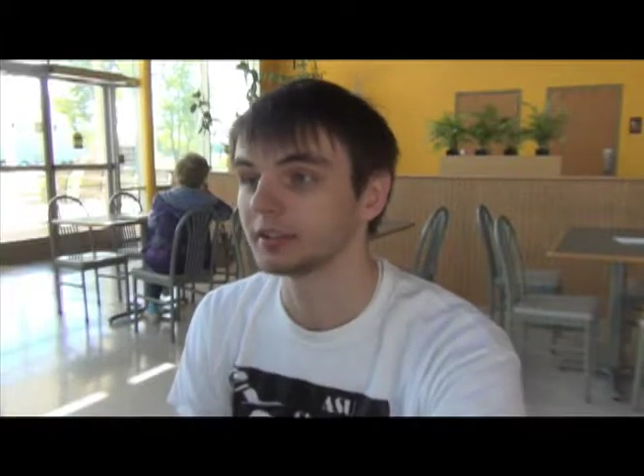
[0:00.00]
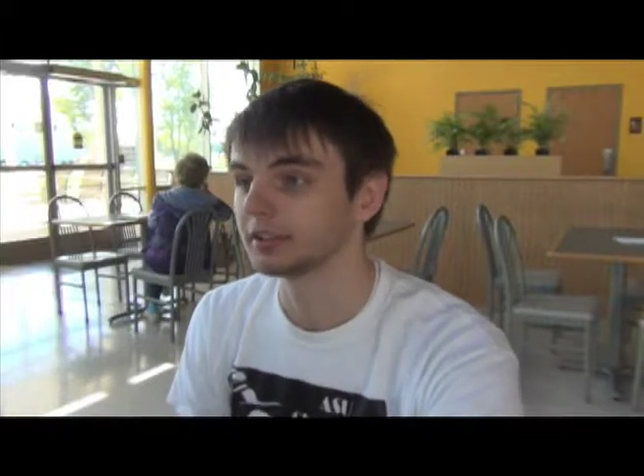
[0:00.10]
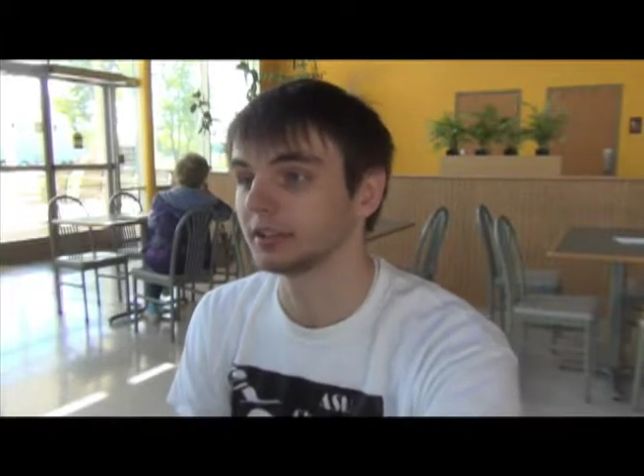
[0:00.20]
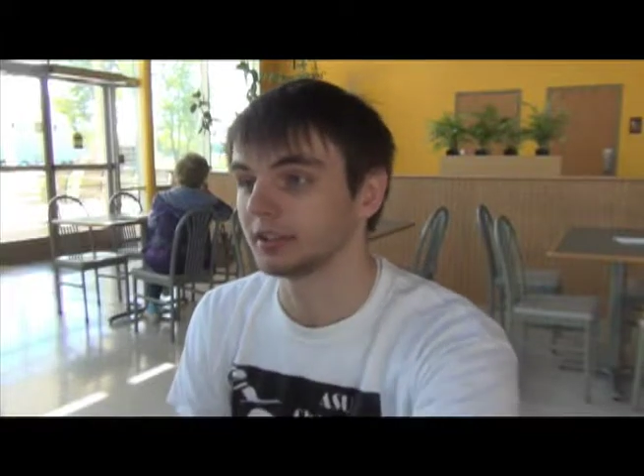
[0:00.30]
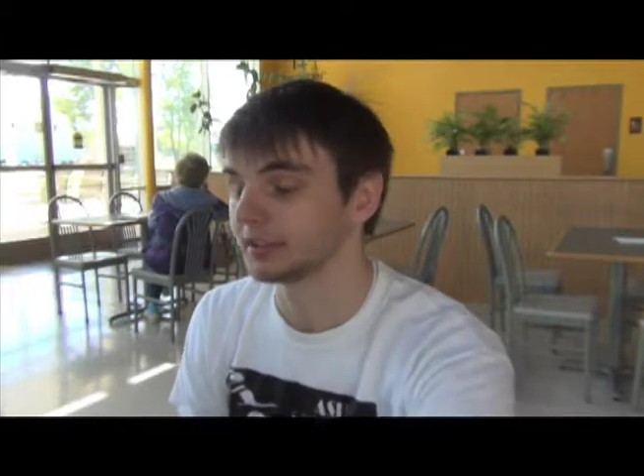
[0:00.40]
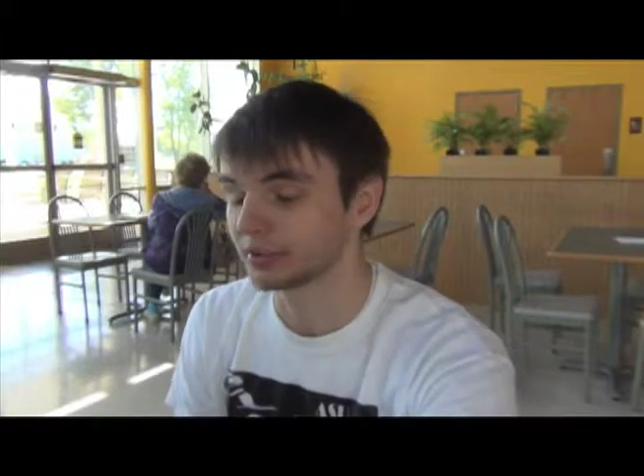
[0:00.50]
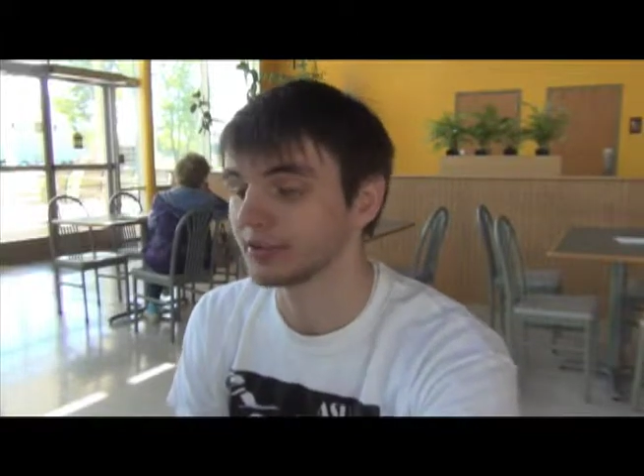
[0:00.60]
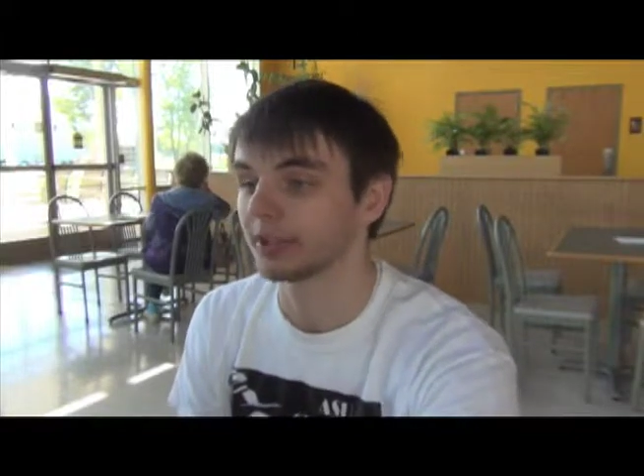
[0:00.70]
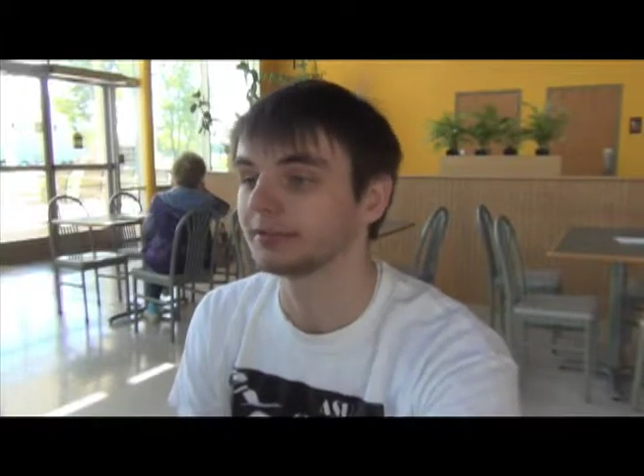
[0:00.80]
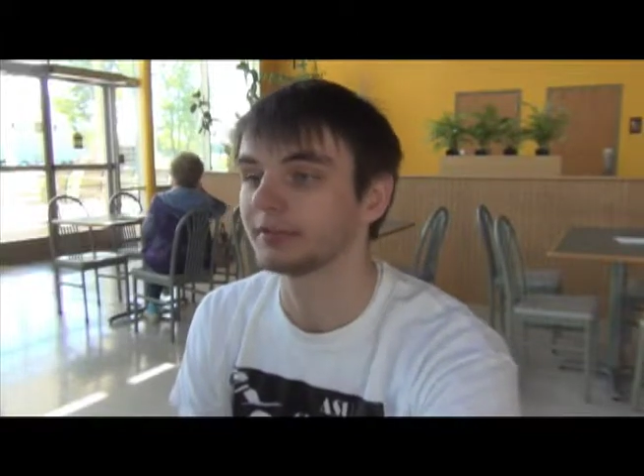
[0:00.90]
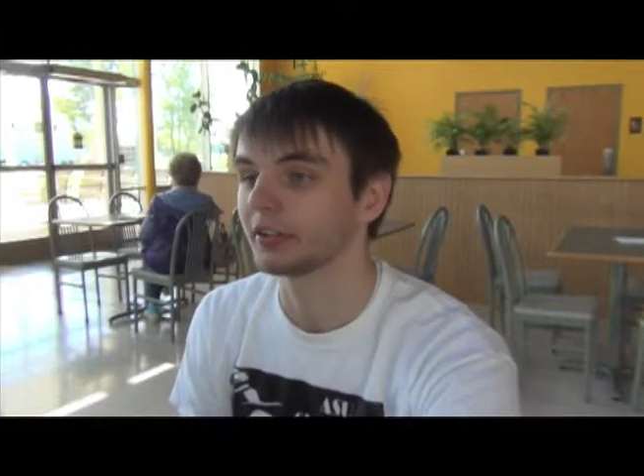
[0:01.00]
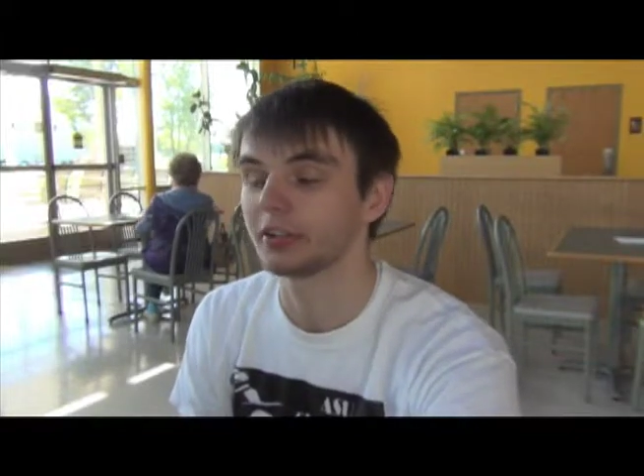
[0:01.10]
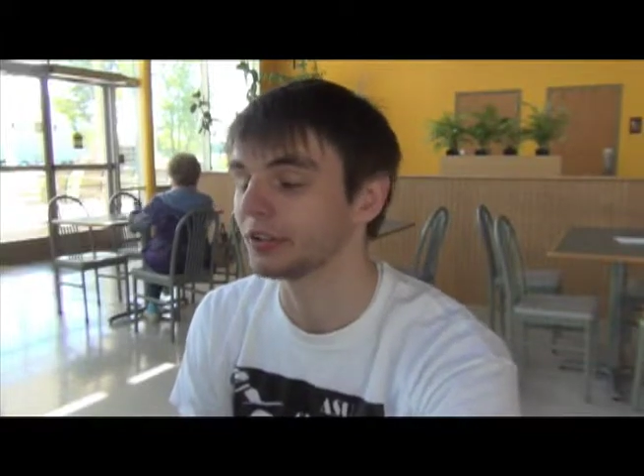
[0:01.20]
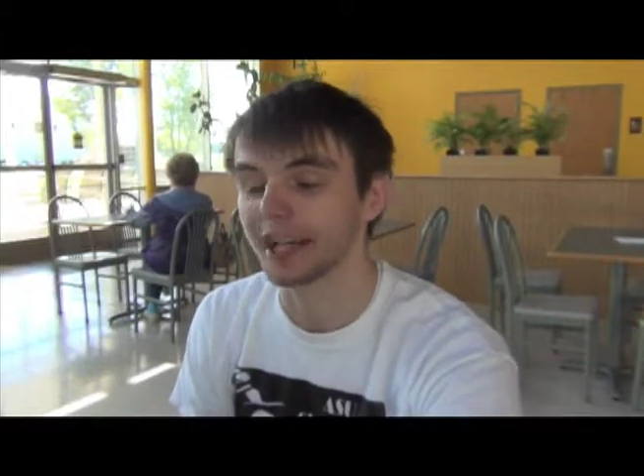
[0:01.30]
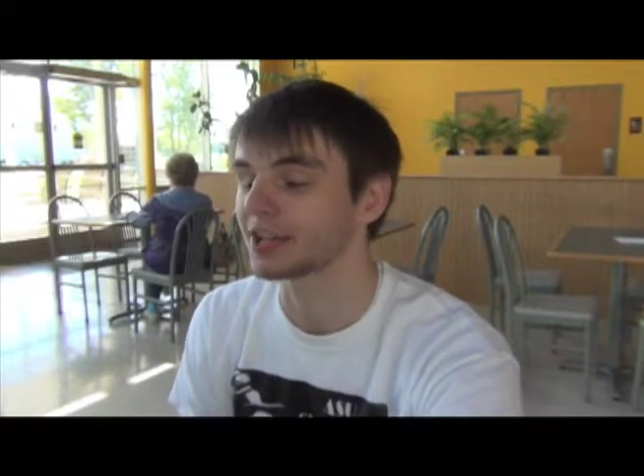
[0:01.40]
So you need it. You
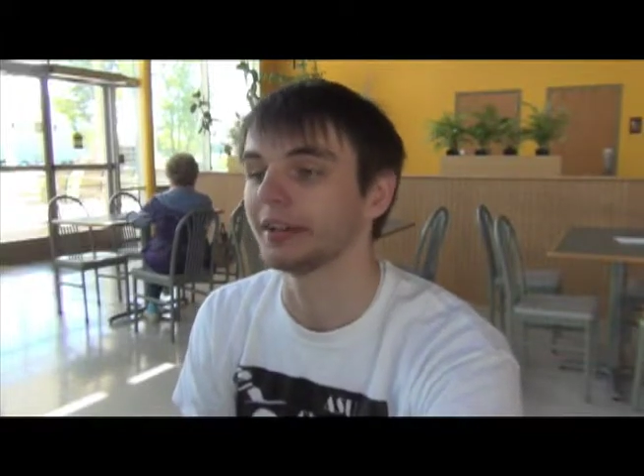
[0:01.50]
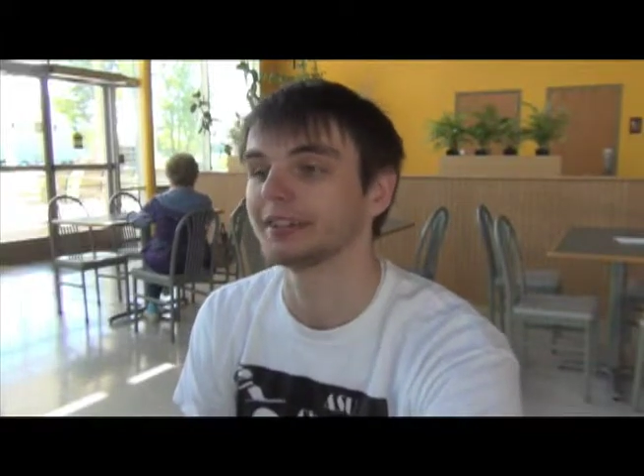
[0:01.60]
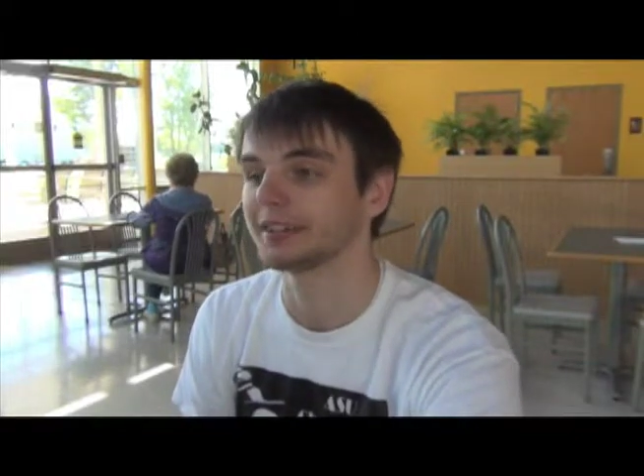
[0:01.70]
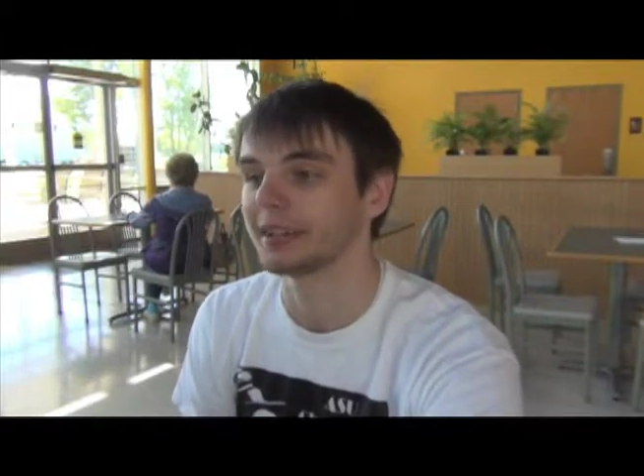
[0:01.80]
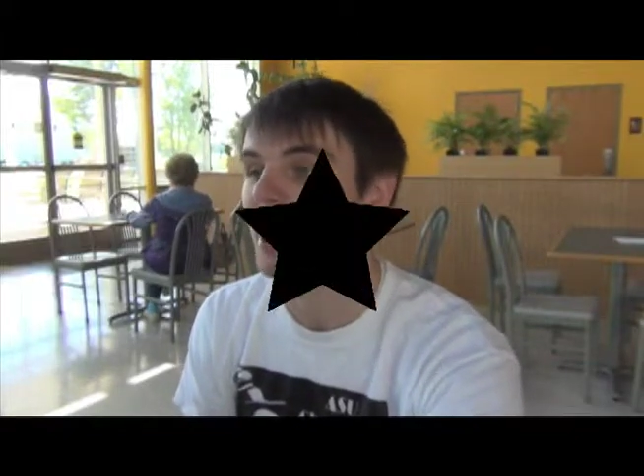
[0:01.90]
just need it. You, can't do it.